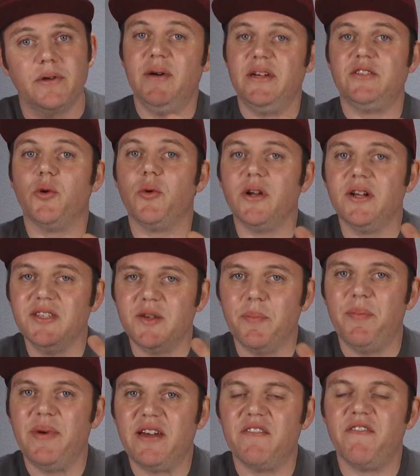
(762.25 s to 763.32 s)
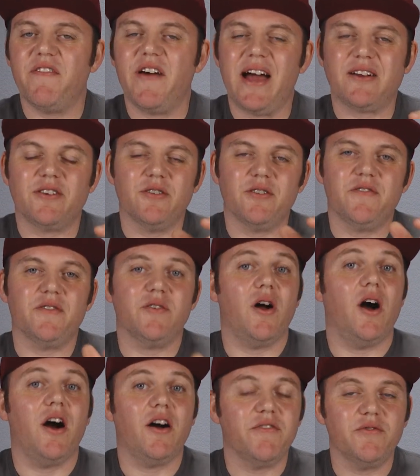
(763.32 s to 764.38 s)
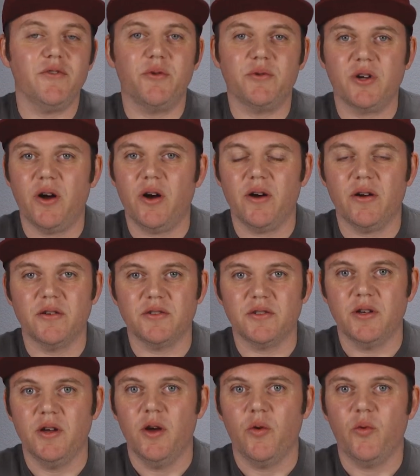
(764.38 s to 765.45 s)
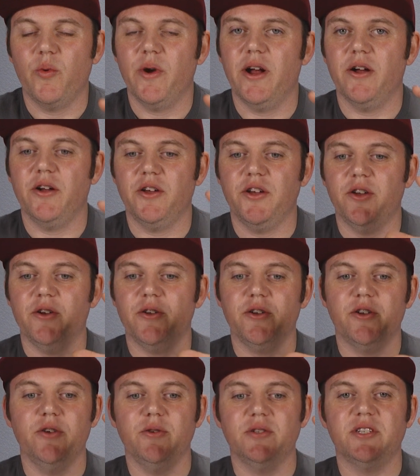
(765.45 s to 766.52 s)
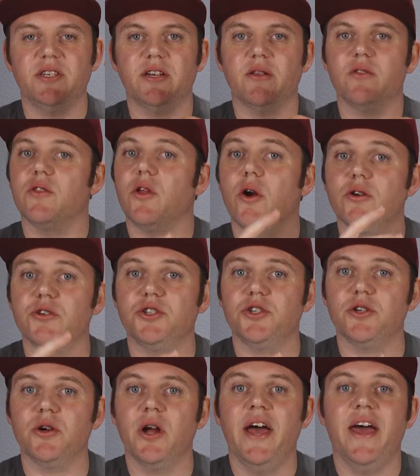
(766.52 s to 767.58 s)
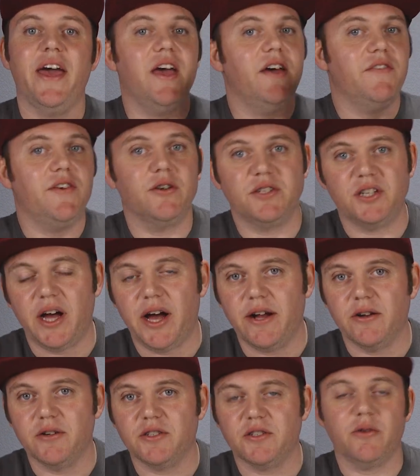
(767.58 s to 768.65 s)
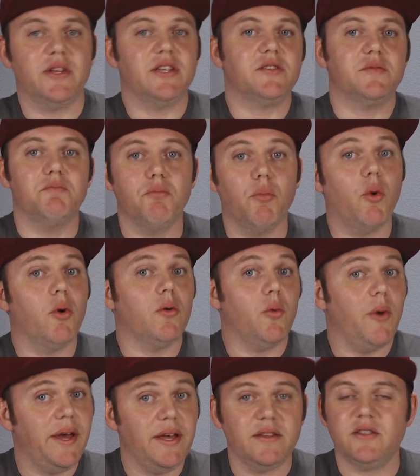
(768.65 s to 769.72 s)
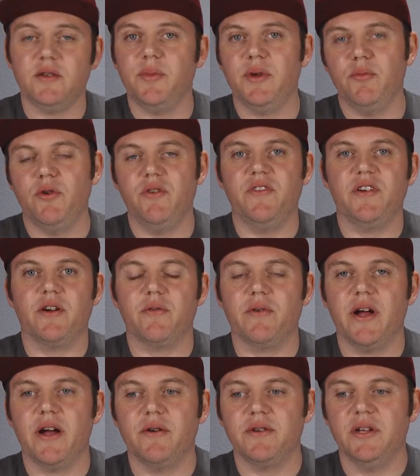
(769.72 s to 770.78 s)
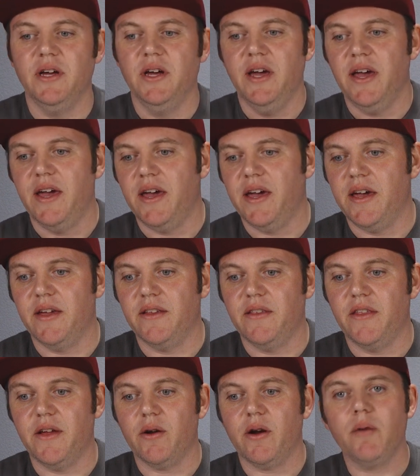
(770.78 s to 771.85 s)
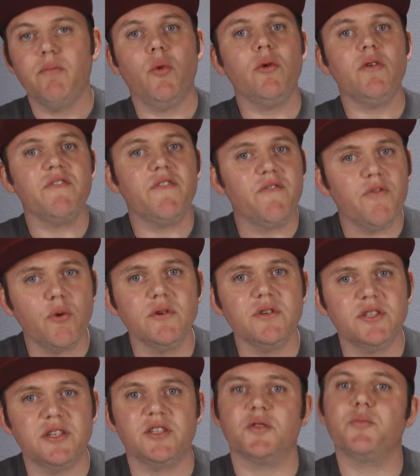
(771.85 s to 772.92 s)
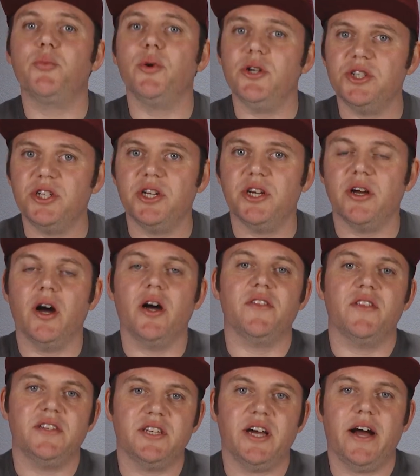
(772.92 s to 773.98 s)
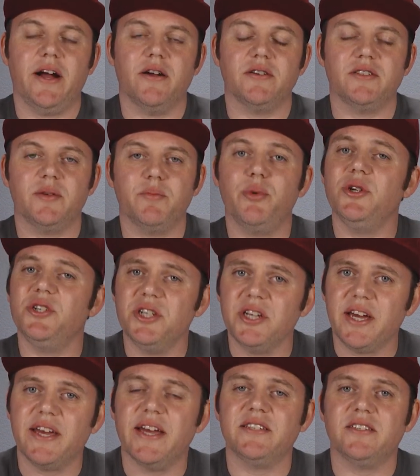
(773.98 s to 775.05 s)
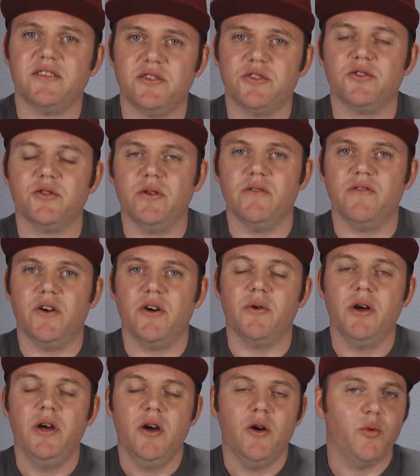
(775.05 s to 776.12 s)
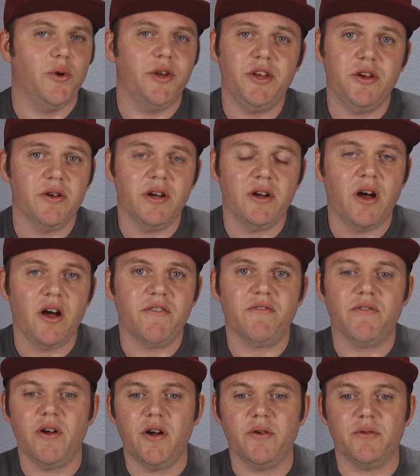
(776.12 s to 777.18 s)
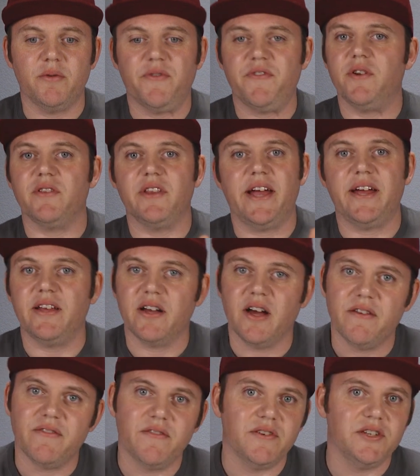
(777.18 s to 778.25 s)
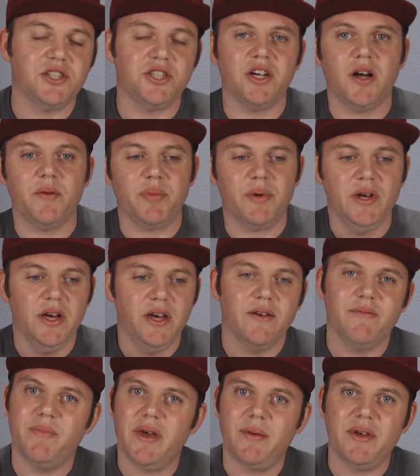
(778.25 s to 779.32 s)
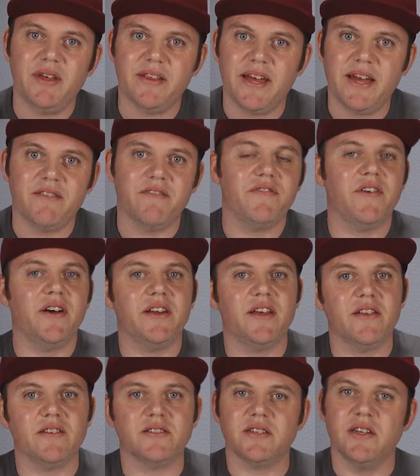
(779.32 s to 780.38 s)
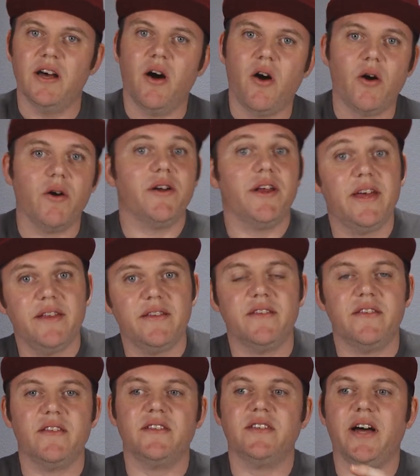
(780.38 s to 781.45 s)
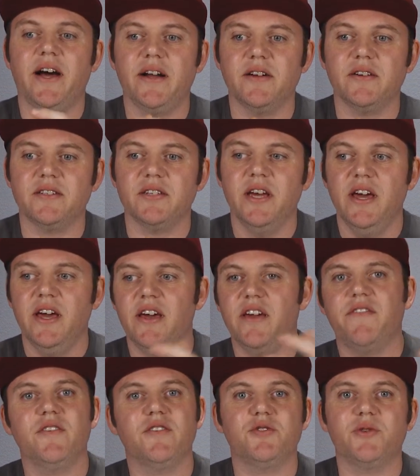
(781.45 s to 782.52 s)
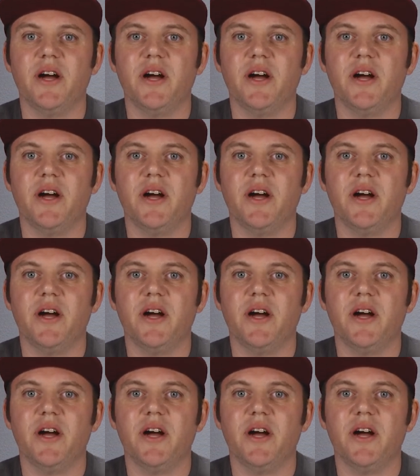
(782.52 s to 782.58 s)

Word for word: But torque is a big factor for off-road cars, where you're using larger, heavier tires, so that's more weight to be moving around, and there are more forces pushing on the tires and pushing against the servo when you're in off-road. If you're landing off of a jump, maybe you land funny, there's hard hit to the tires. If you're